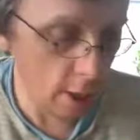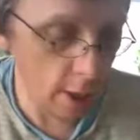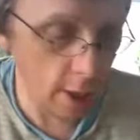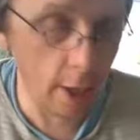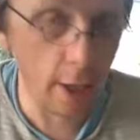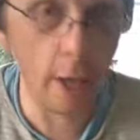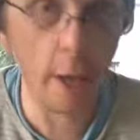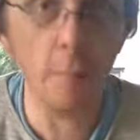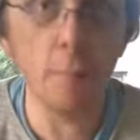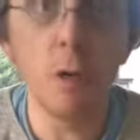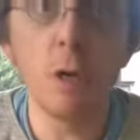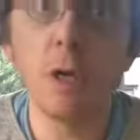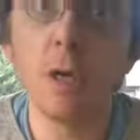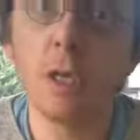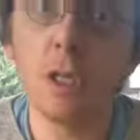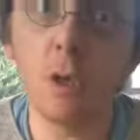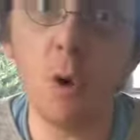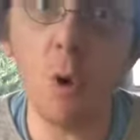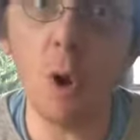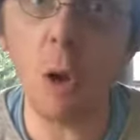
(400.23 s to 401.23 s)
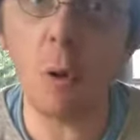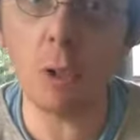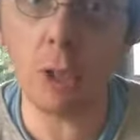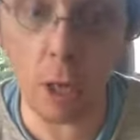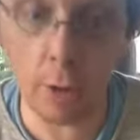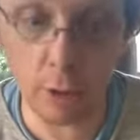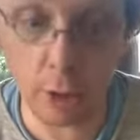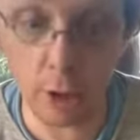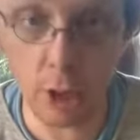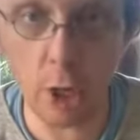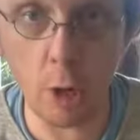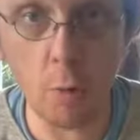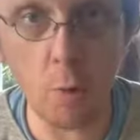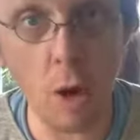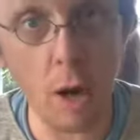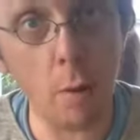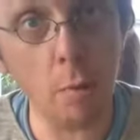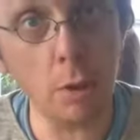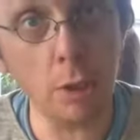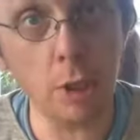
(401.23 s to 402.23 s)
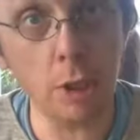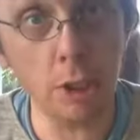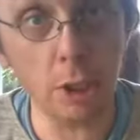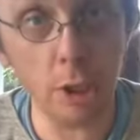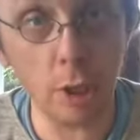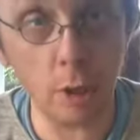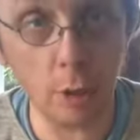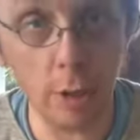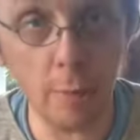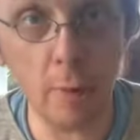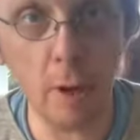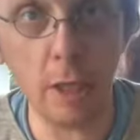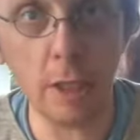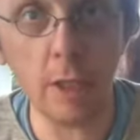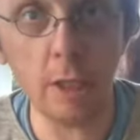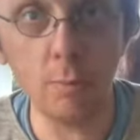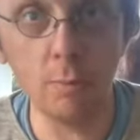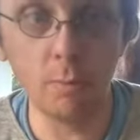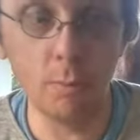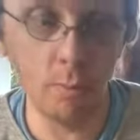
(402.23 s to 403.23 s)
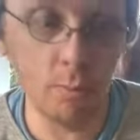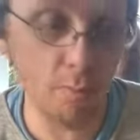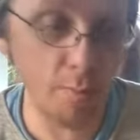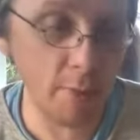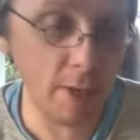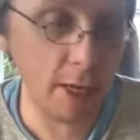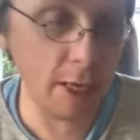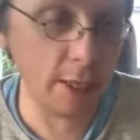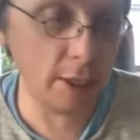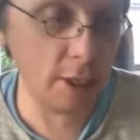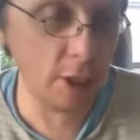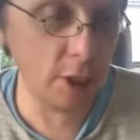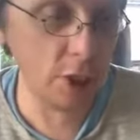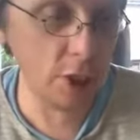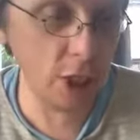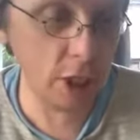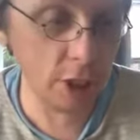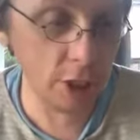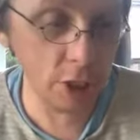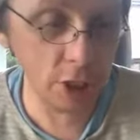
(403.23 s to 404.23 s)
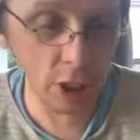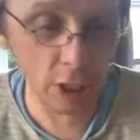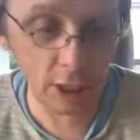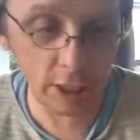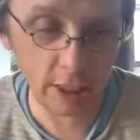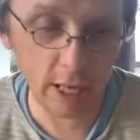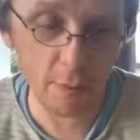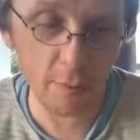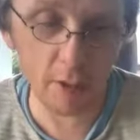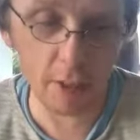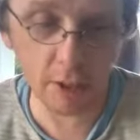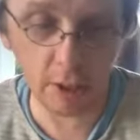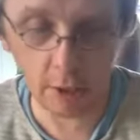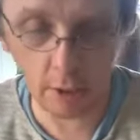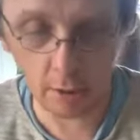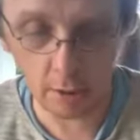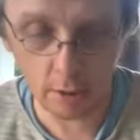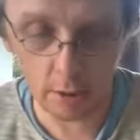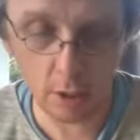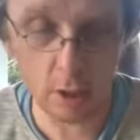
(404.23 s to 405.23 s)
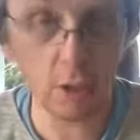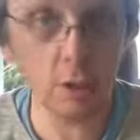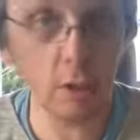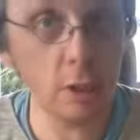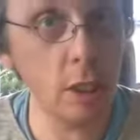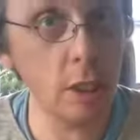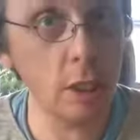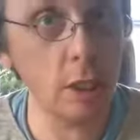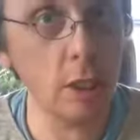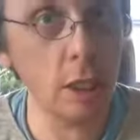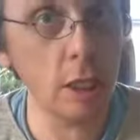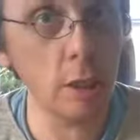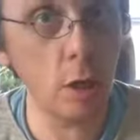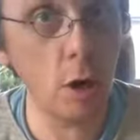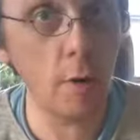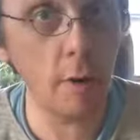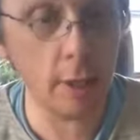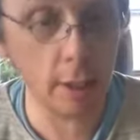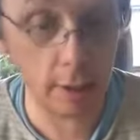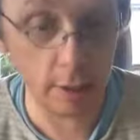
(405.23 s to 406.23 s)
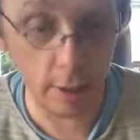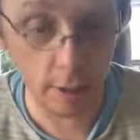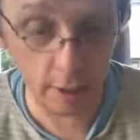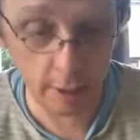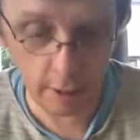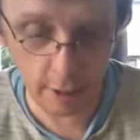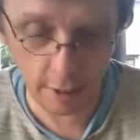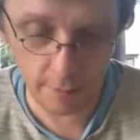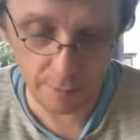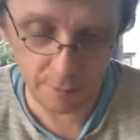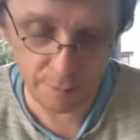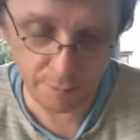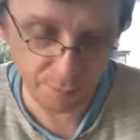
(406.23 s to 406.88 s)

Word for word: Um, so all I was going to do, I was going to show you my me eating a cheese and chili sandwich because these things are exciting.